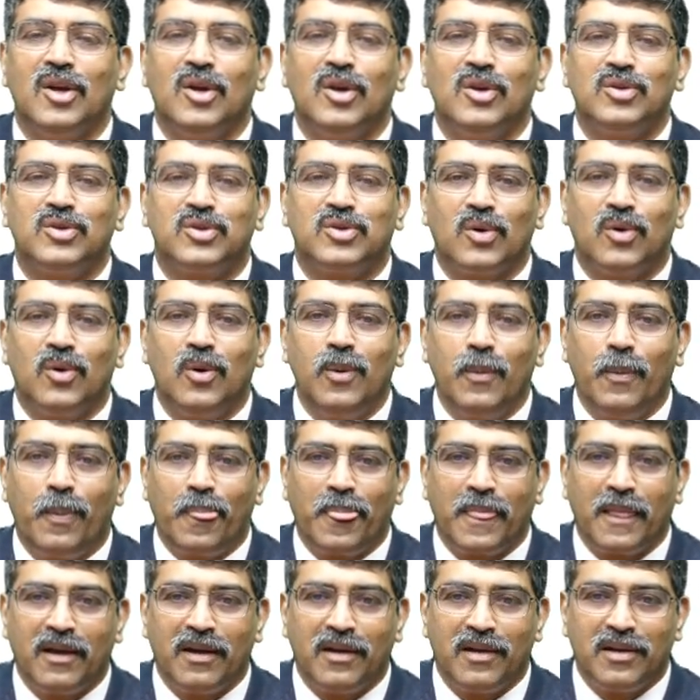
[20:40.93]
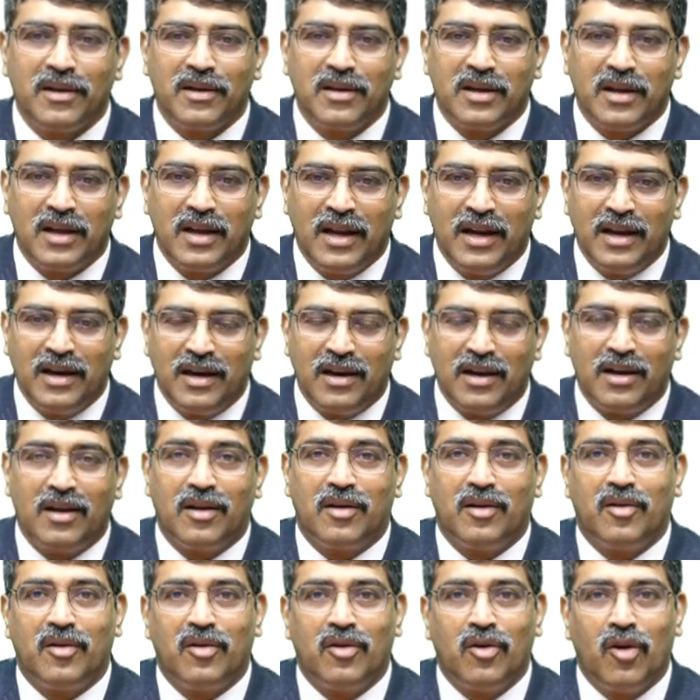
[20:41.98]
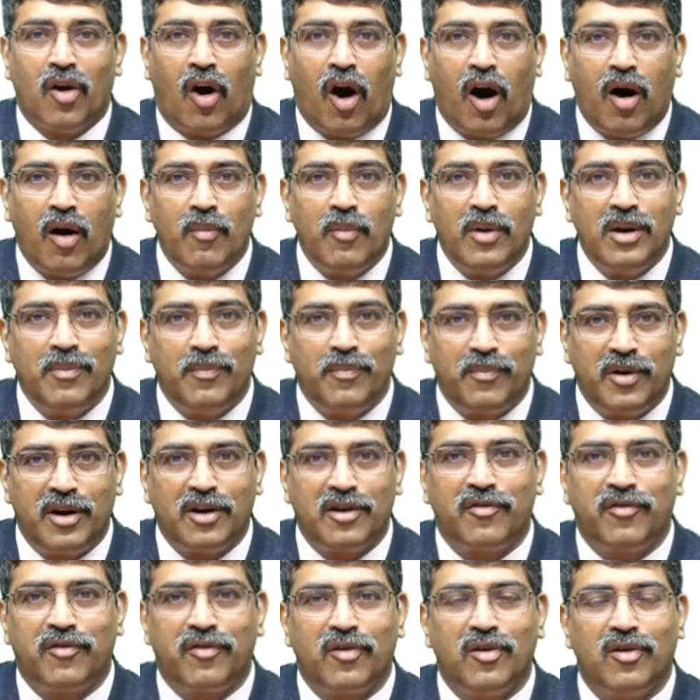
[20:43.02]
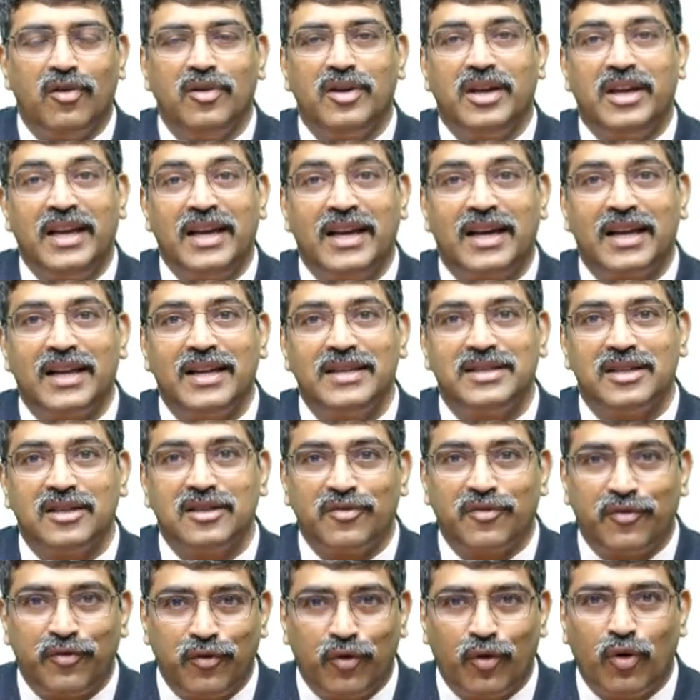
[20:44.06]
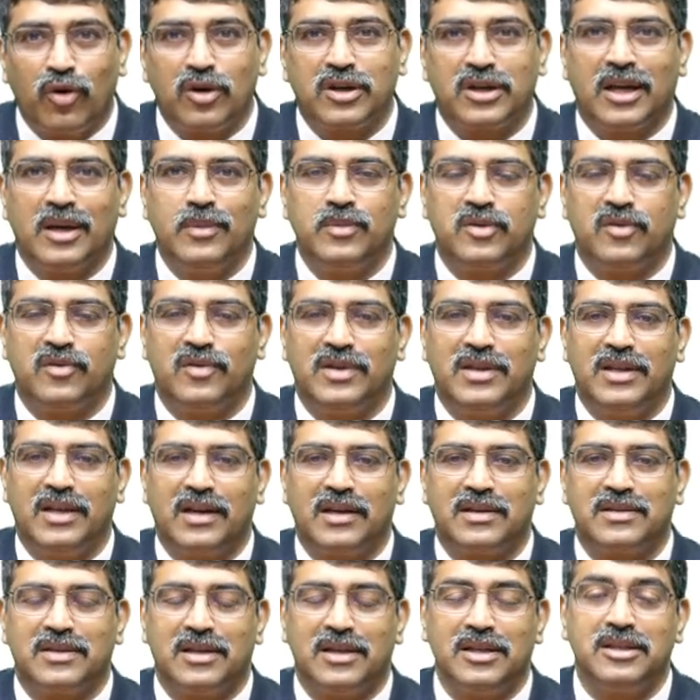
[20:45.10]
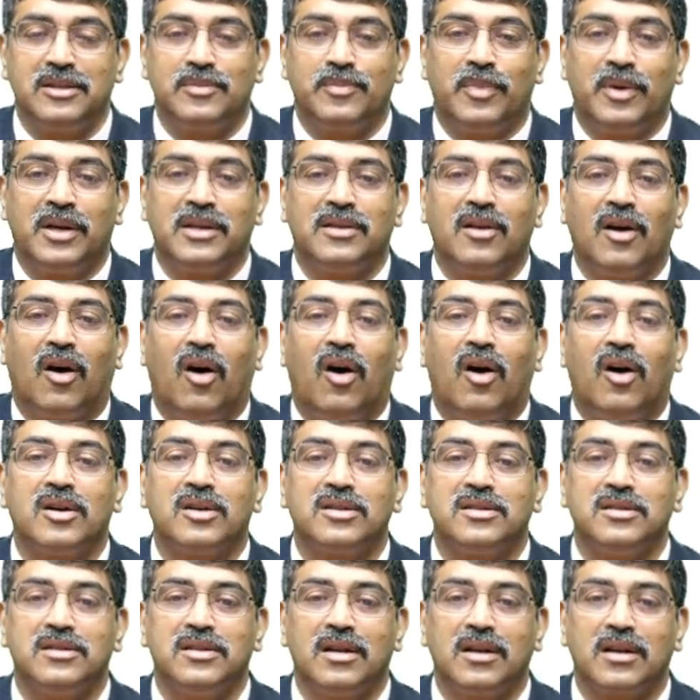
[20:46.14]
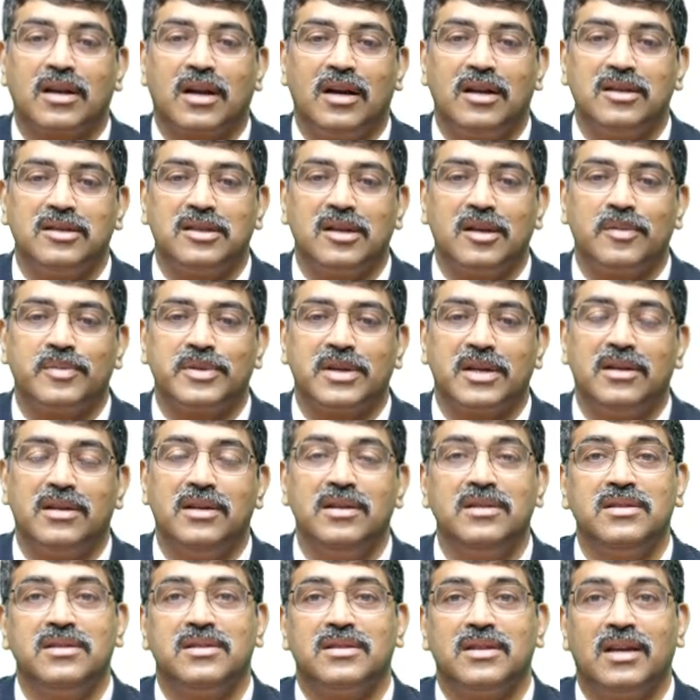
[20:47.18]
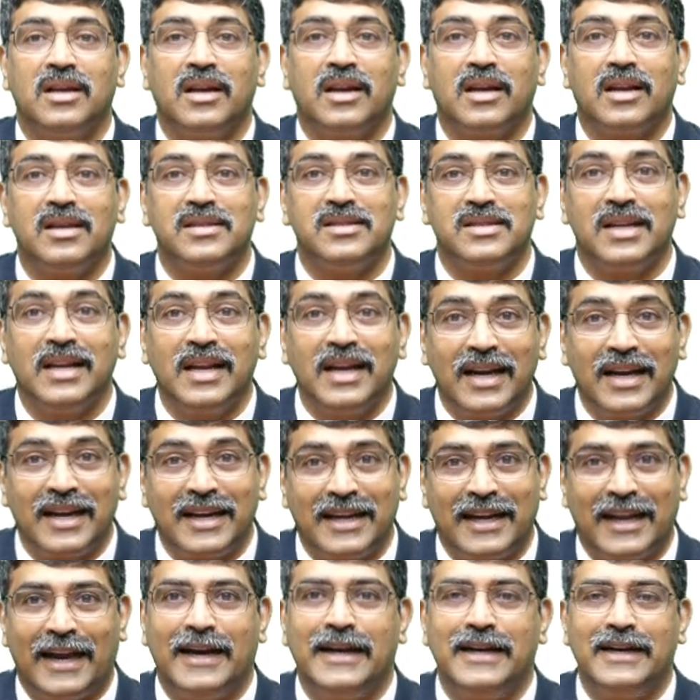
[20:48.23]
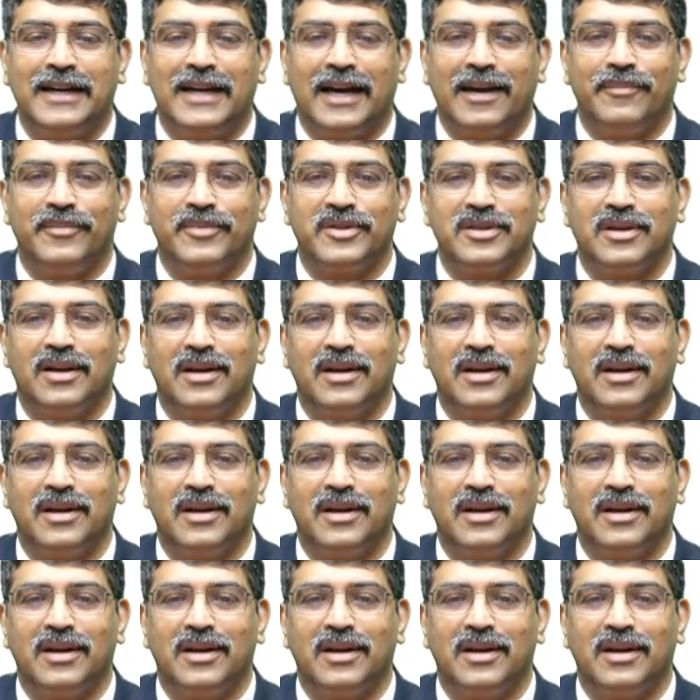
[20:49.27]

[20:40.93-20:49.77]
So, in normal blood flow increases 4 times with the exercise, but the oxygen consumption is increasing 10 times.